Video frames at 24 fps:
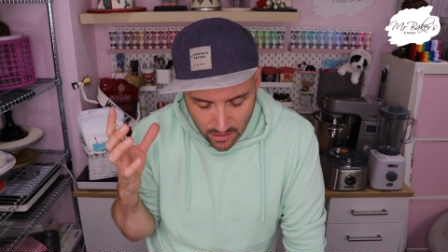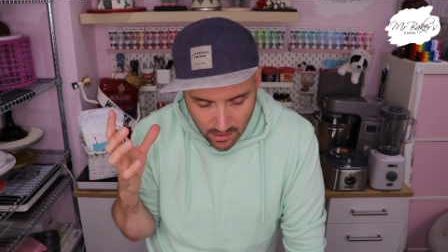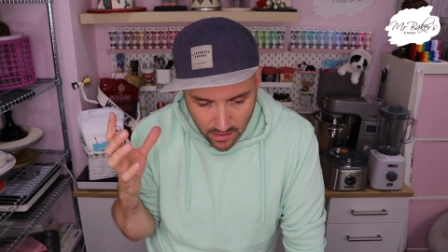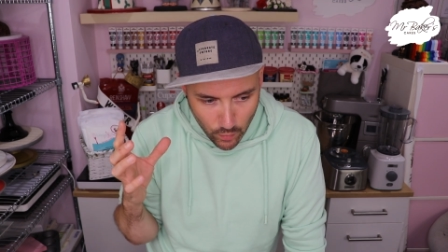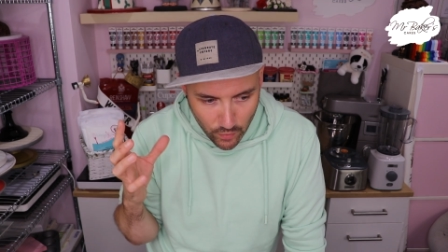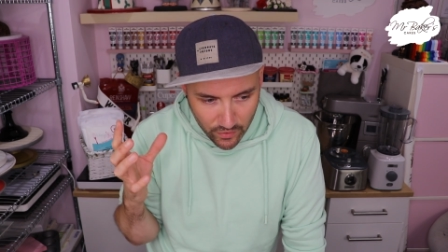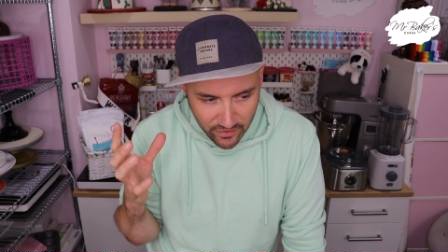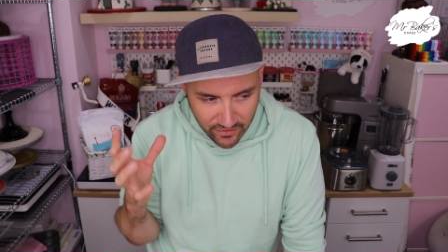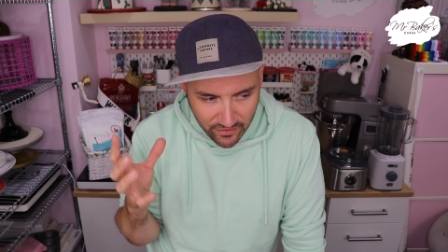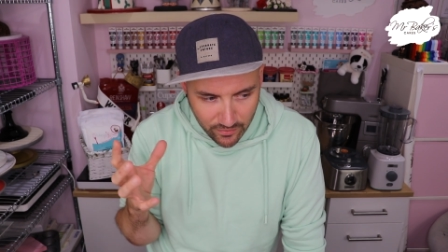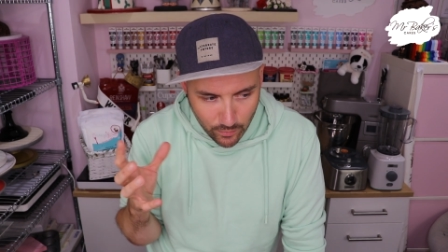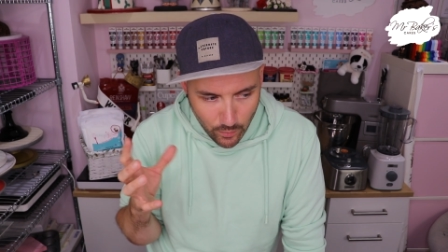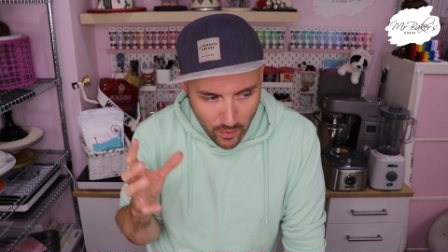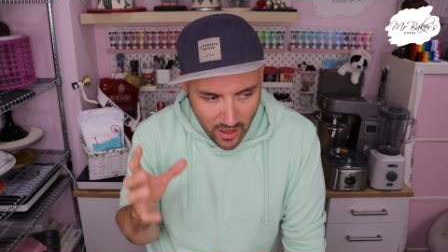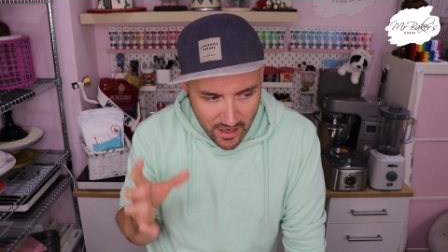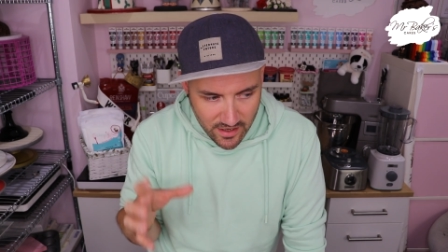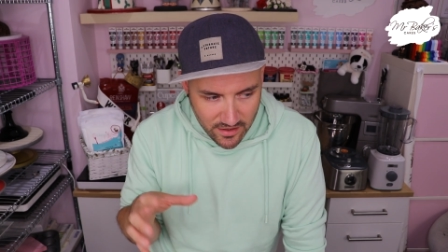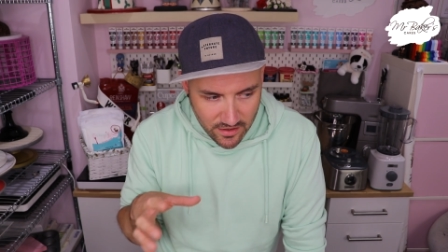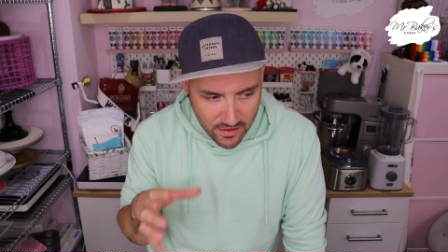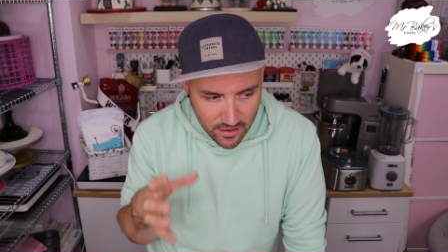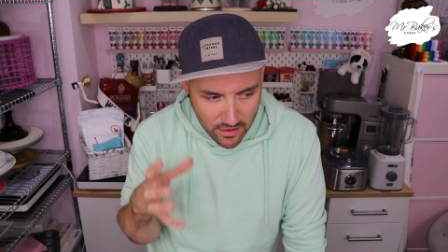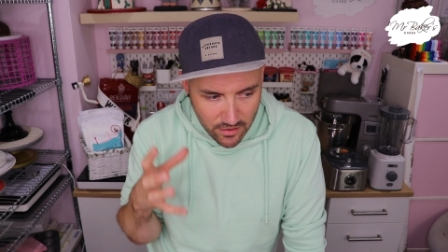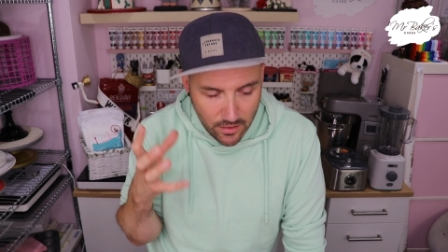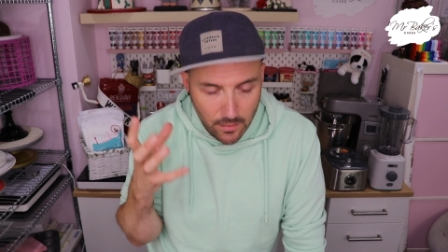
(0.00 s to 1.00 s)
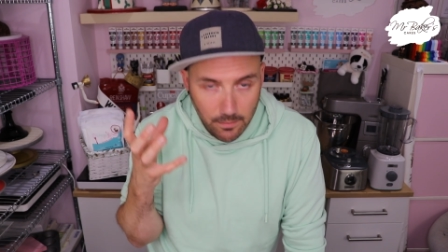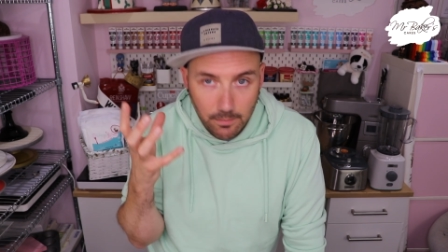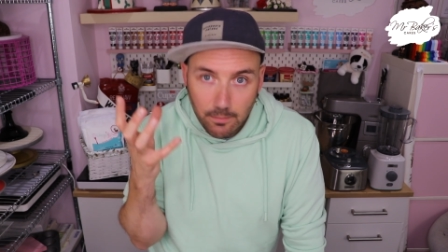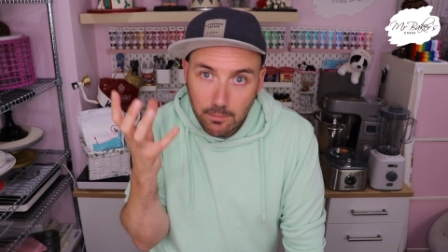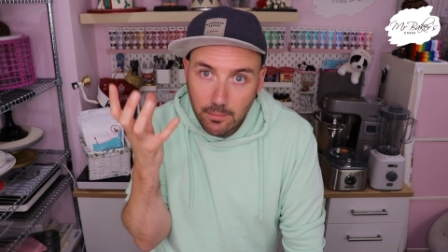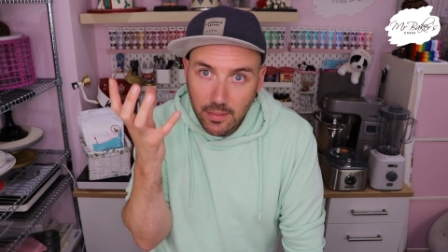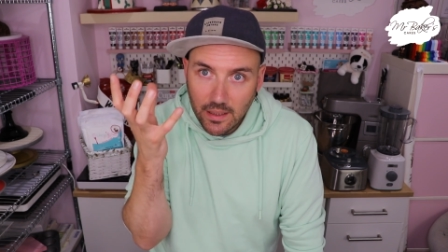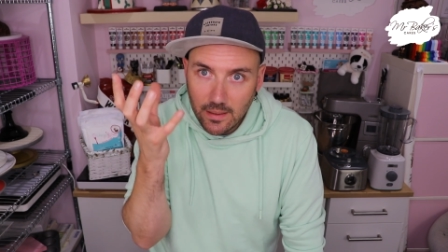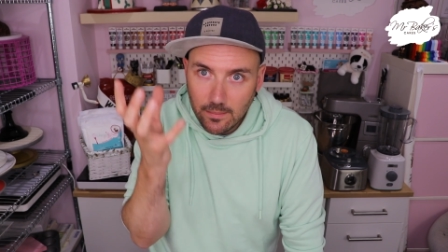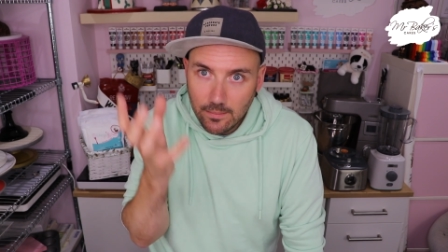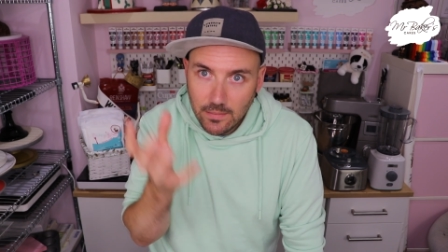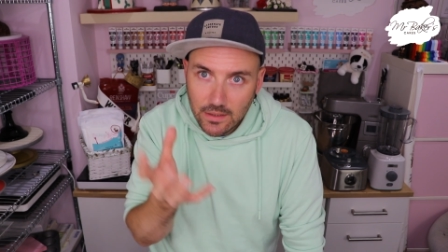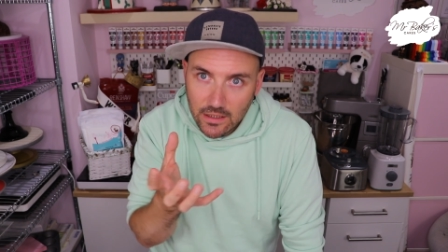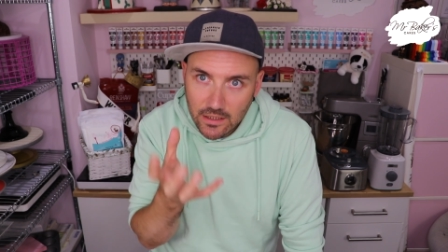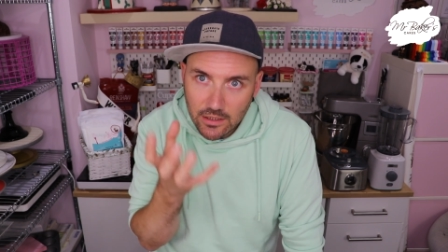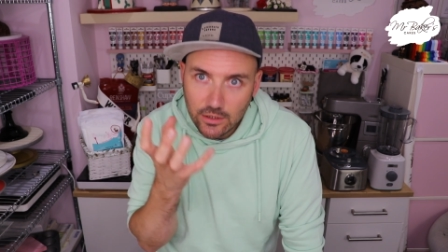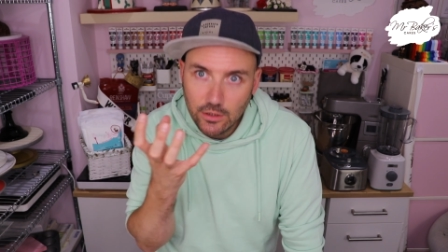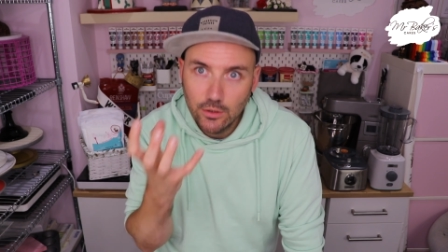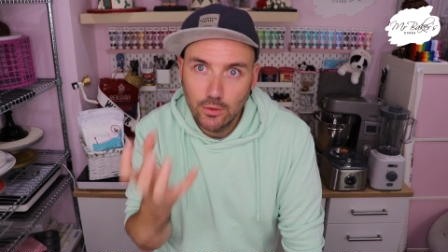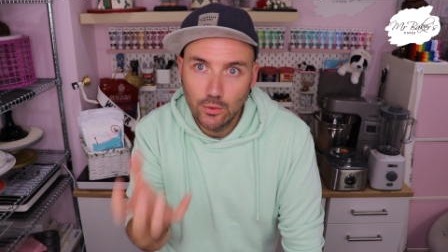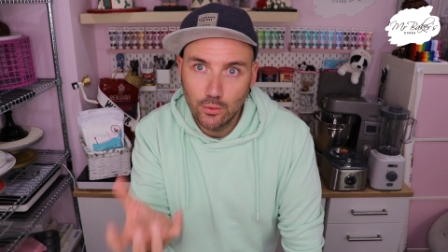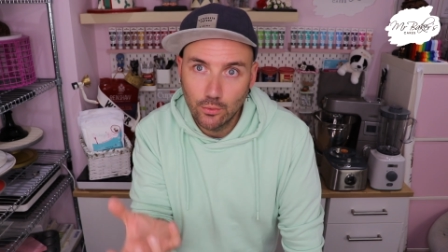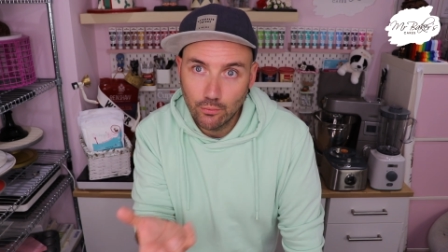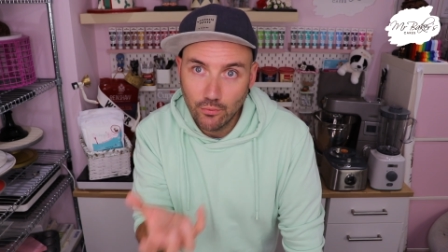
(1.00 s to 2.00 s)
was when the
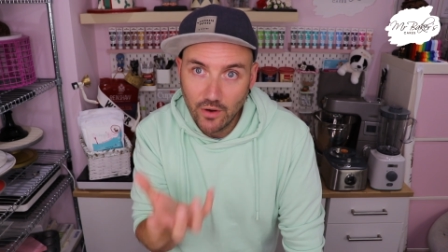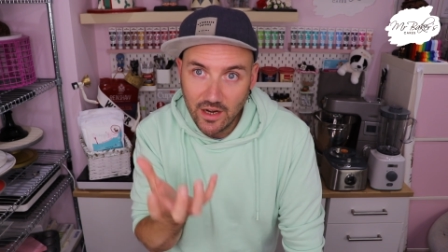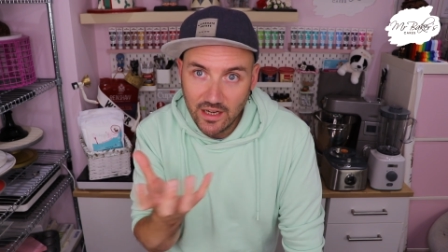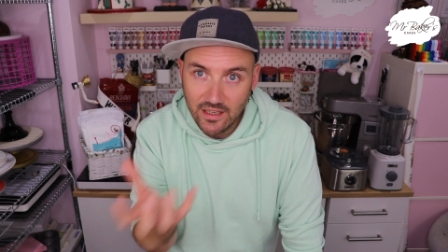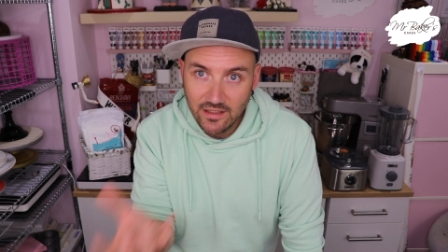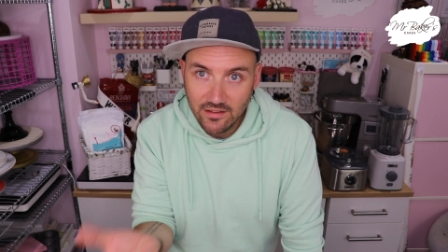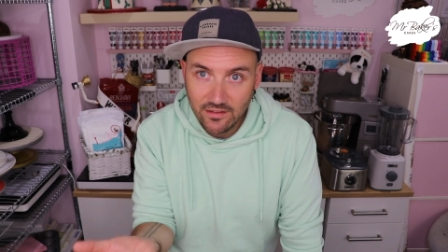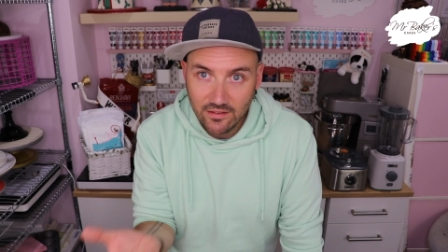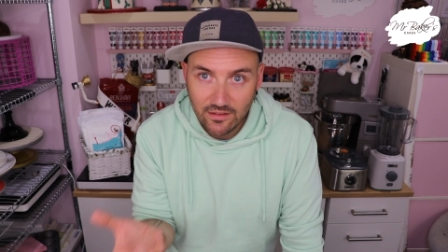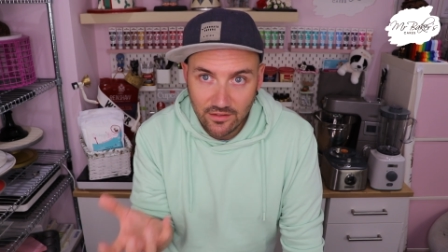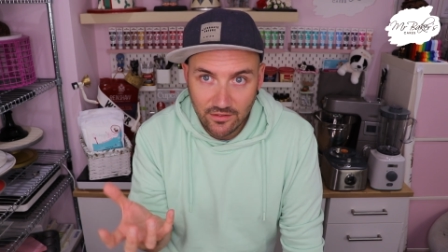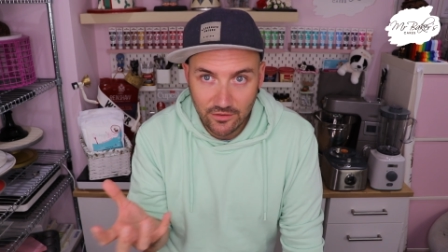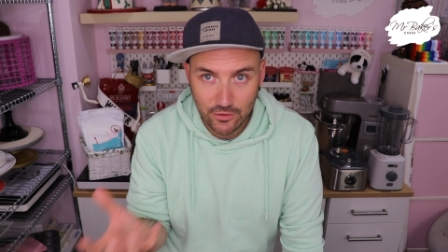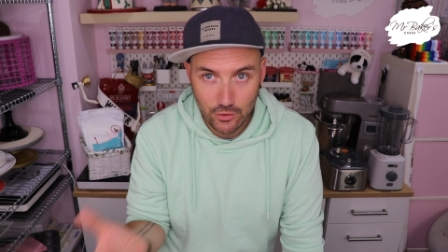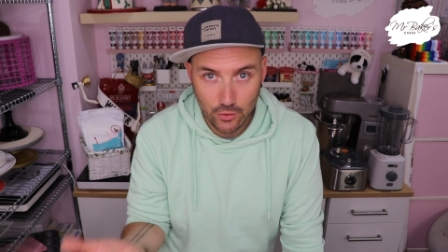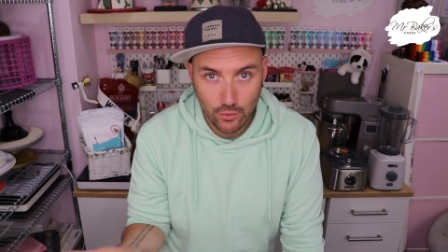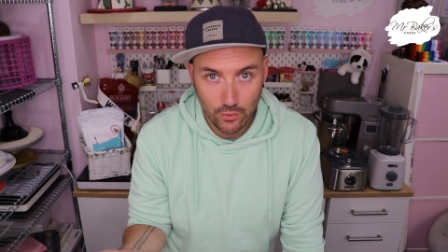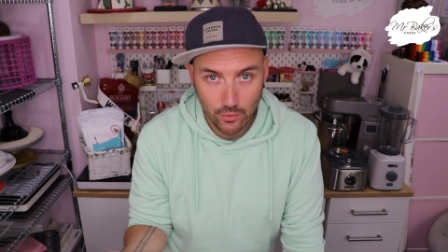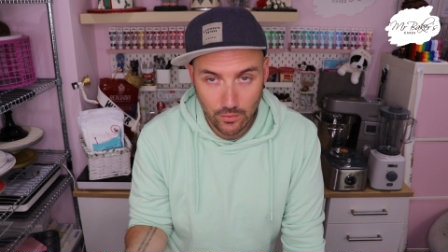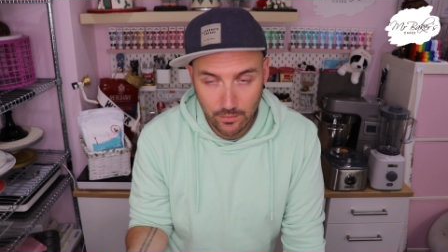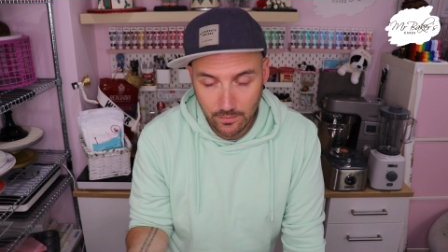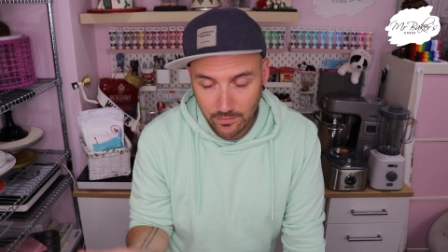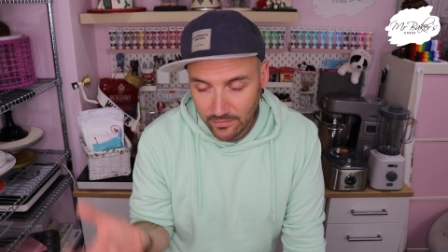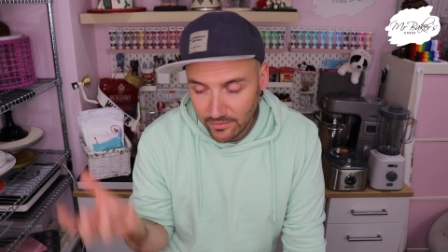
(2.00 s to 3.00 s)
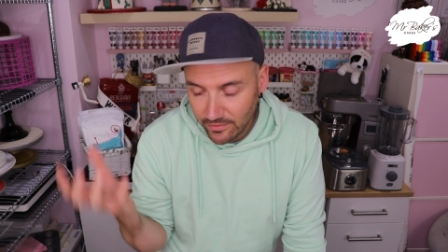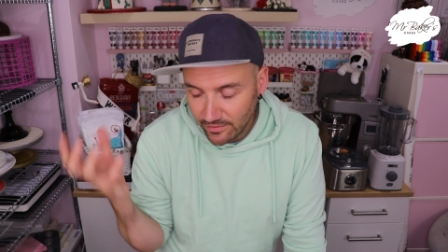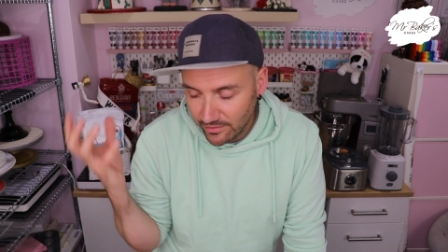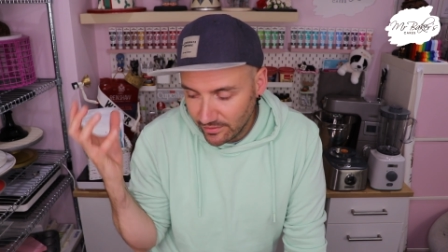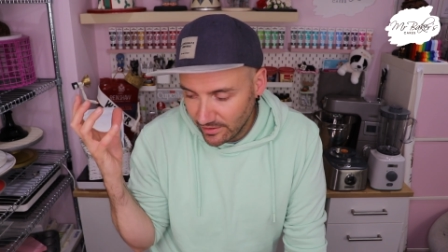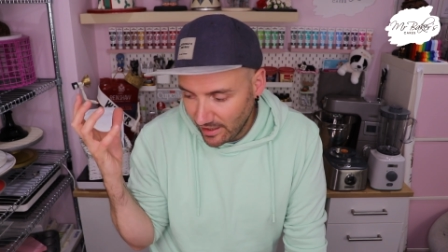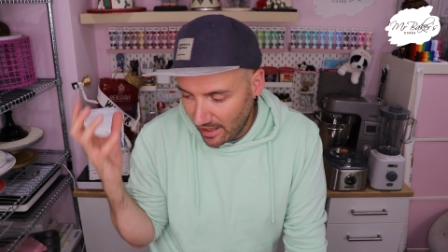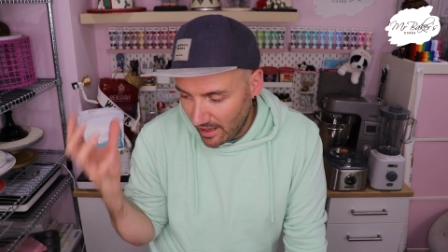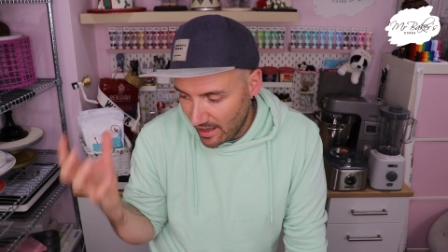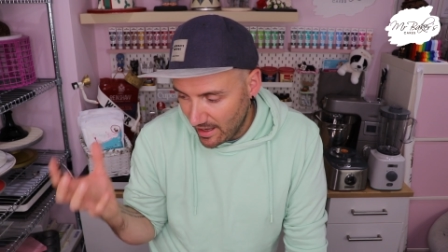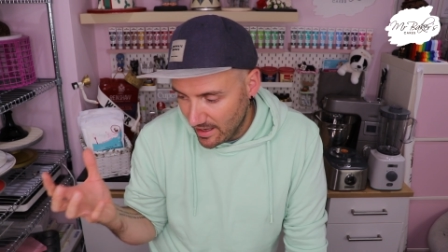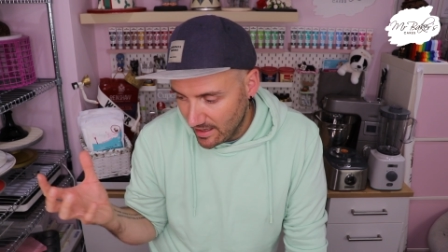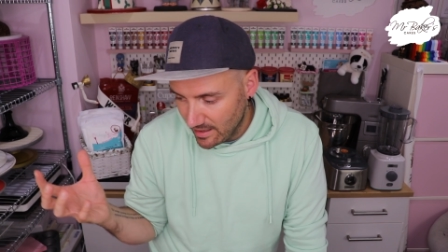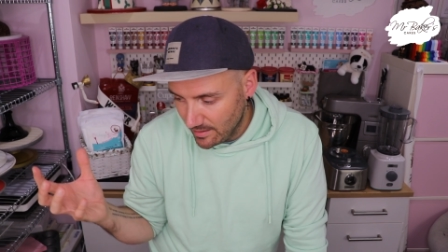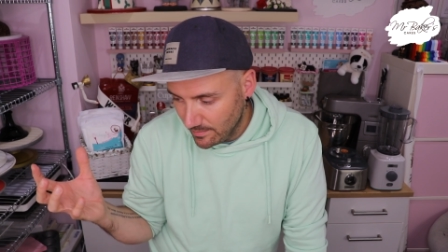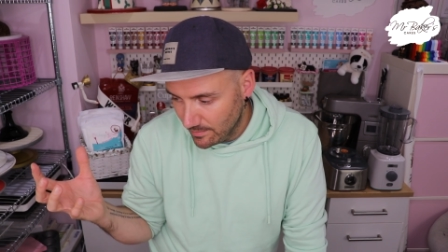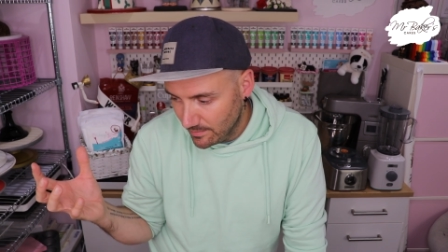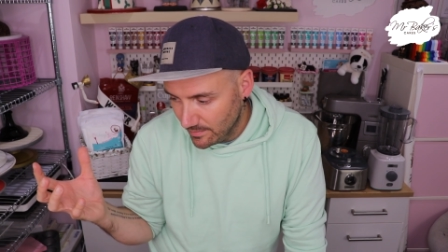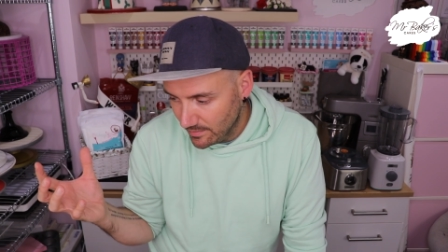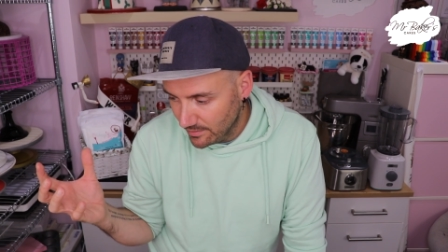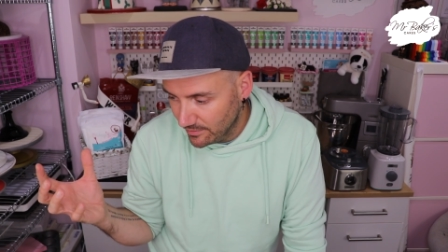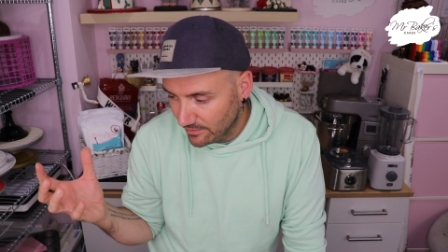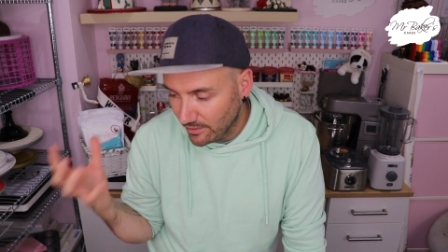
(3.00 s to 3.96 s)
biblical rainstorms came.